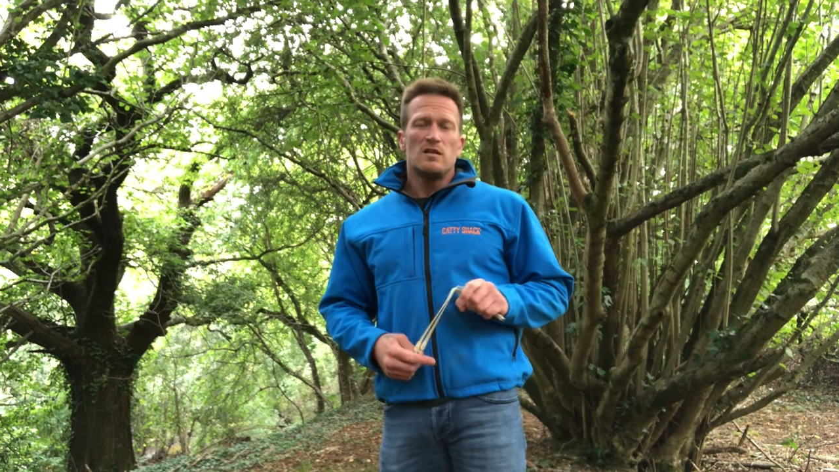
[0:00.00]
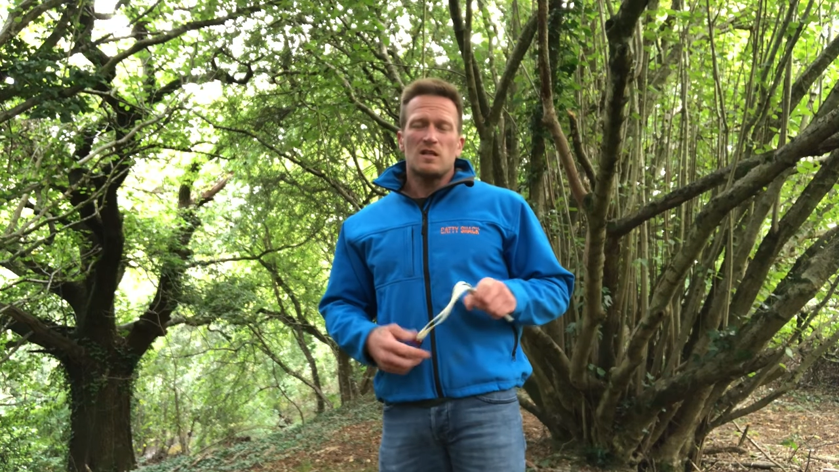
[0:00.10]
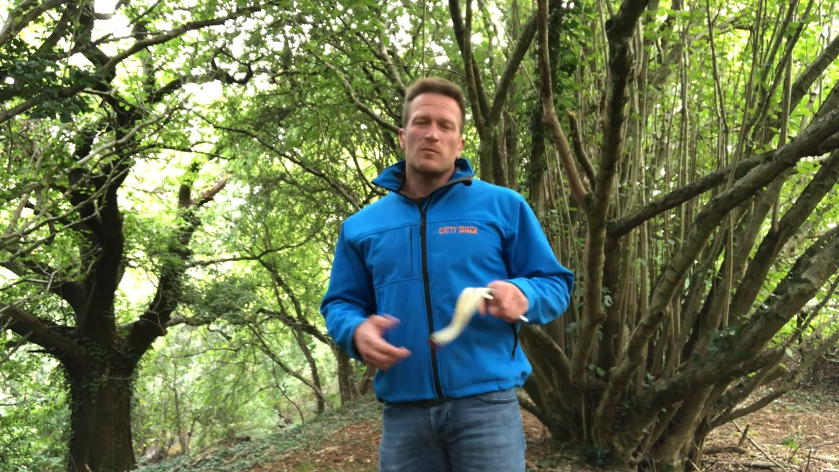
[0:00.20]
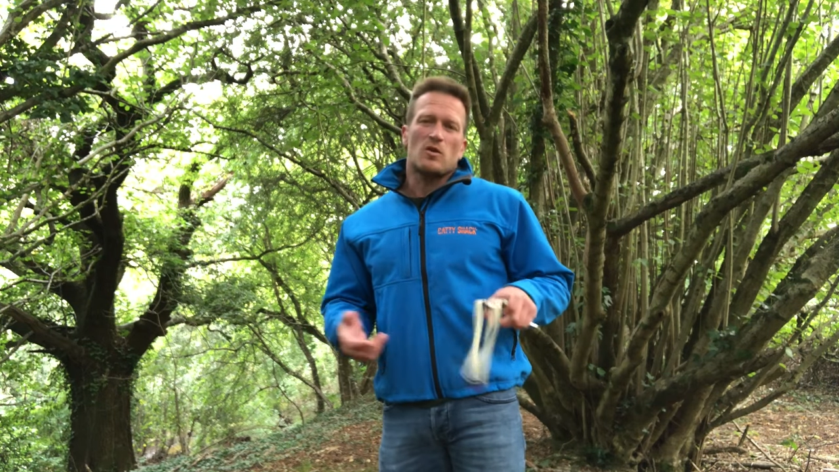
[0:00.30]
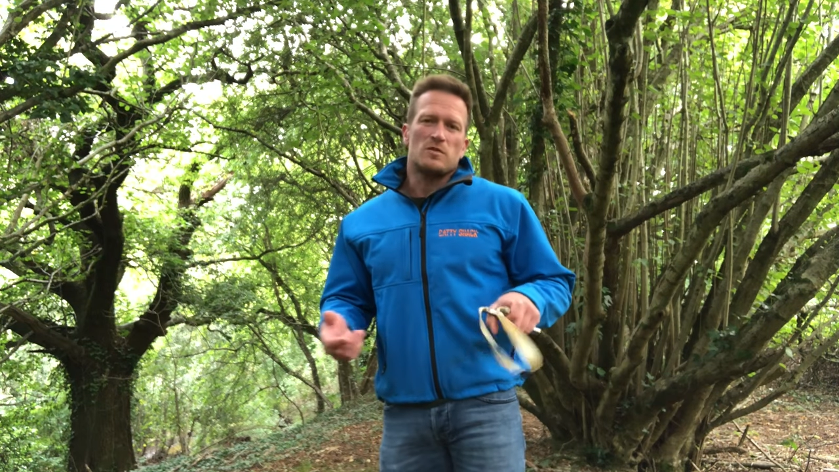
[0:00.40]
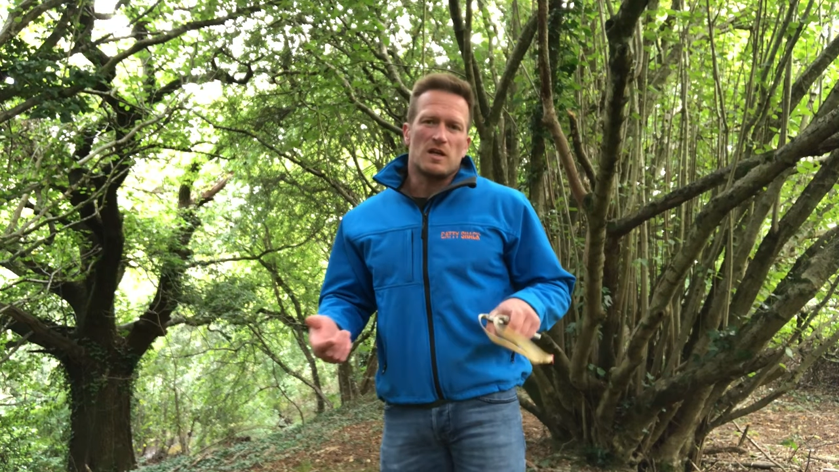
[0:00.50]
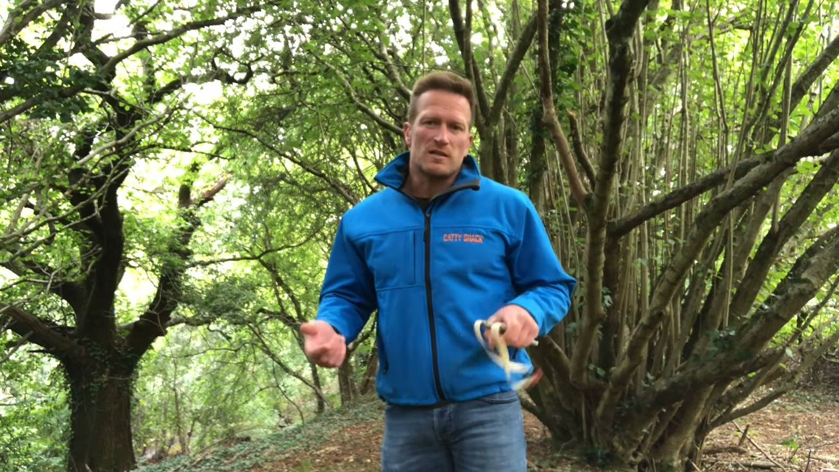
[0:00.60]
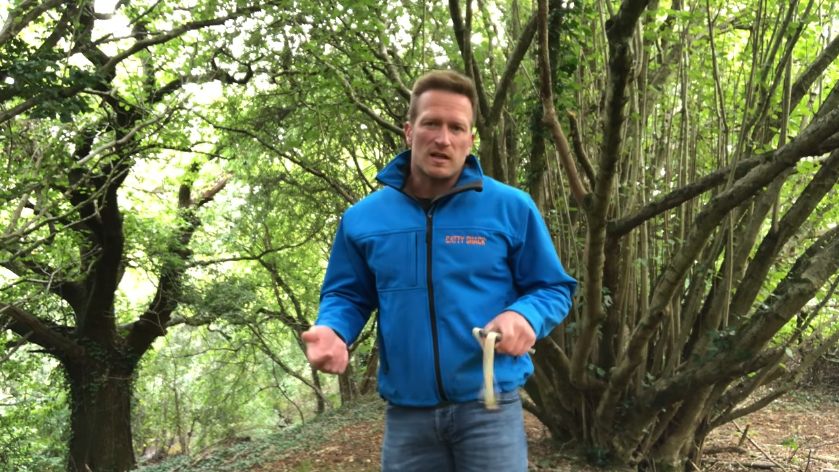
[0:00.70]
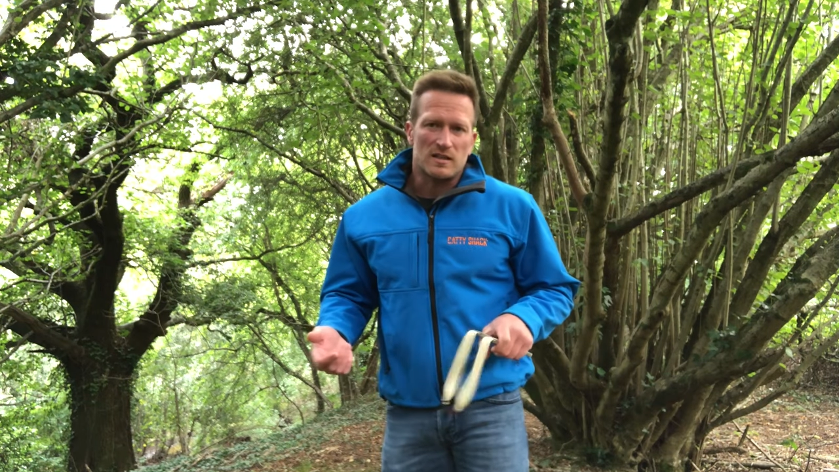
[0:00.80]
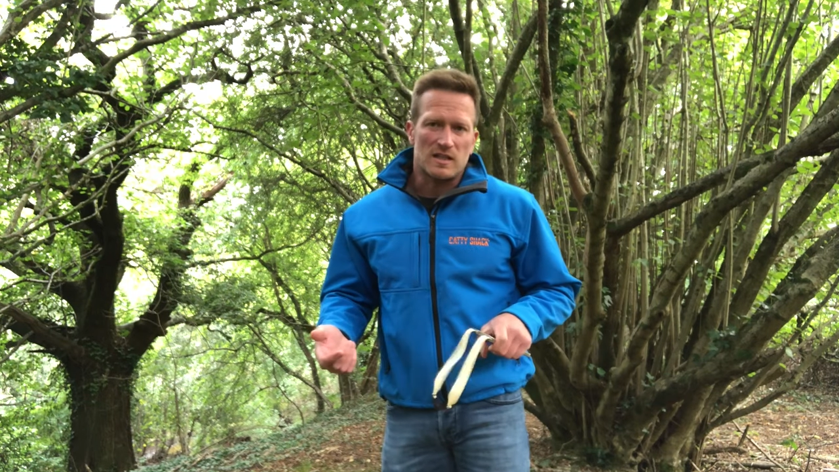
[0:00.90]
Sometimes you're going
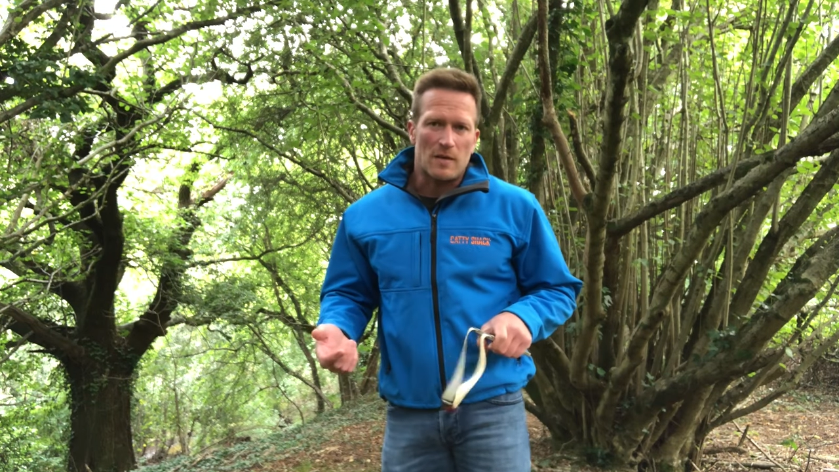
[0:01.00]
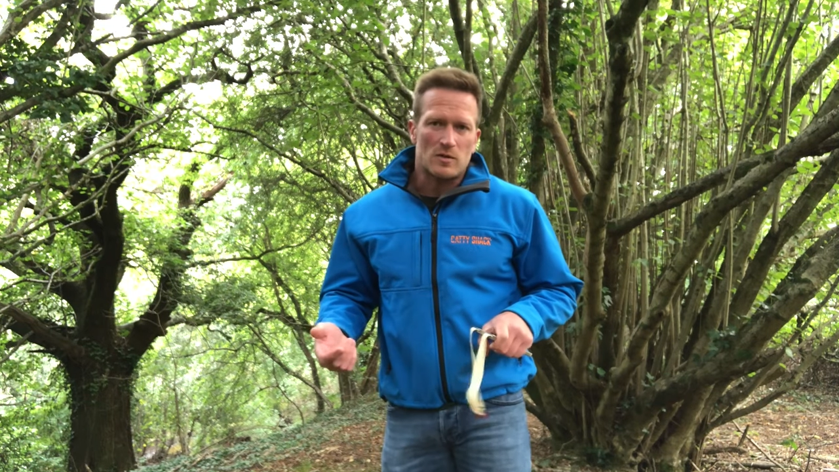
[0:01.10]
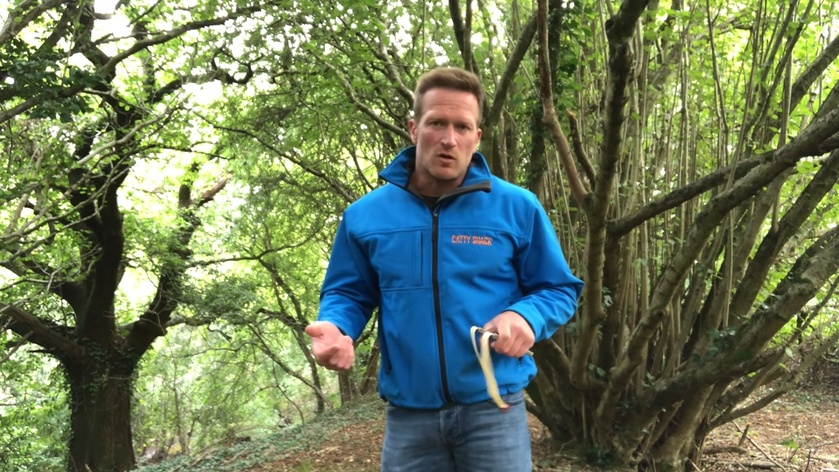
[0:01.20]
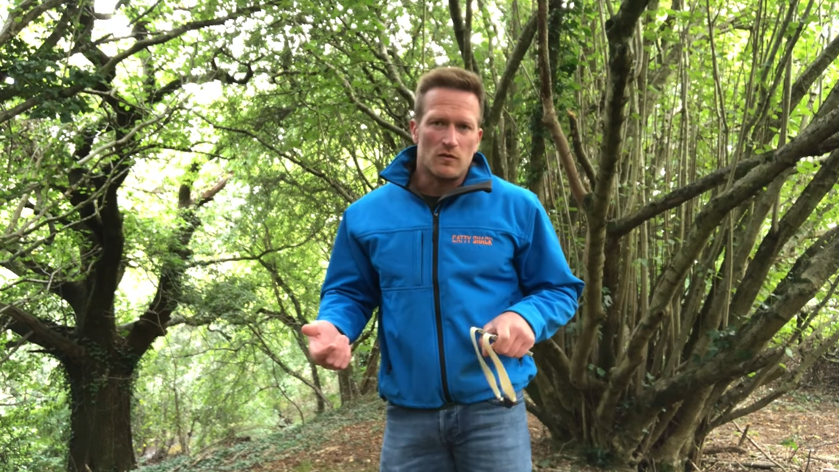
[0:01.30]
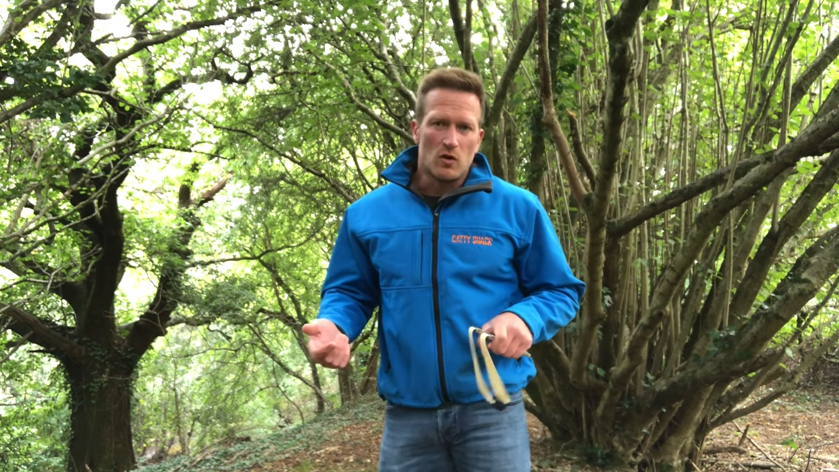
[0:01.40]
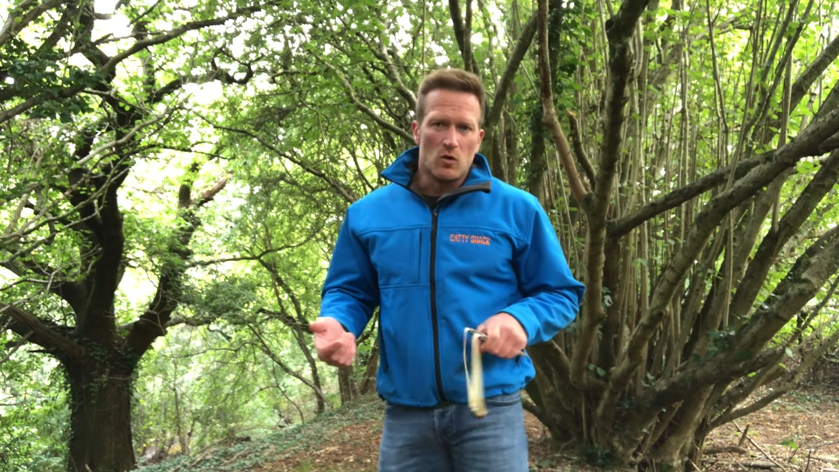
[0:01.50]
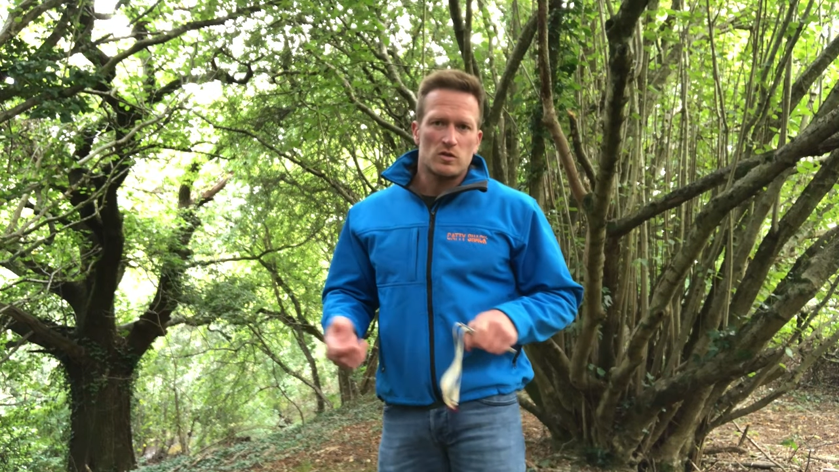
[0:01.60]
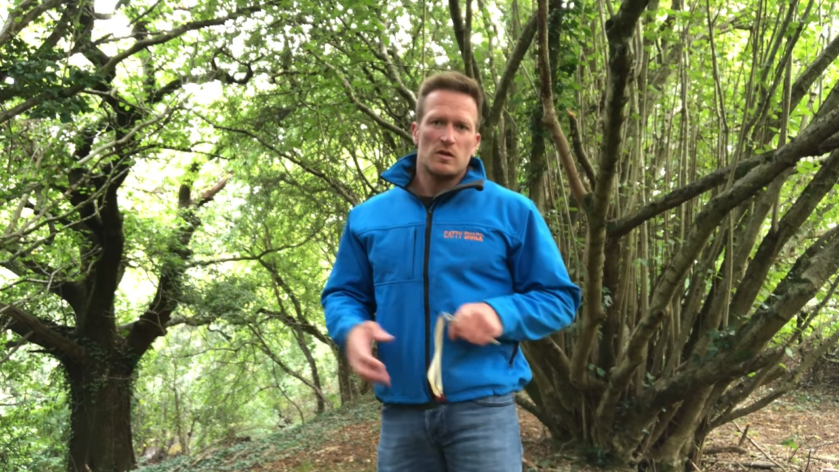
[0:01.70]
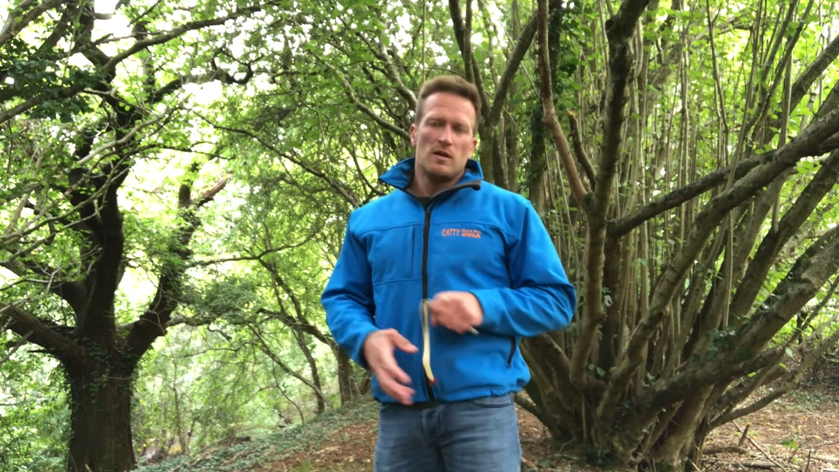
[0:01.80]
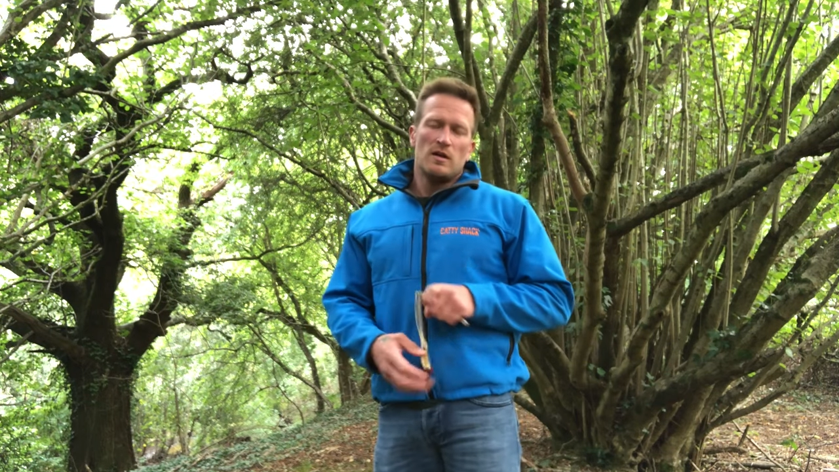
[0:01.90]
to take a snapshot, of course,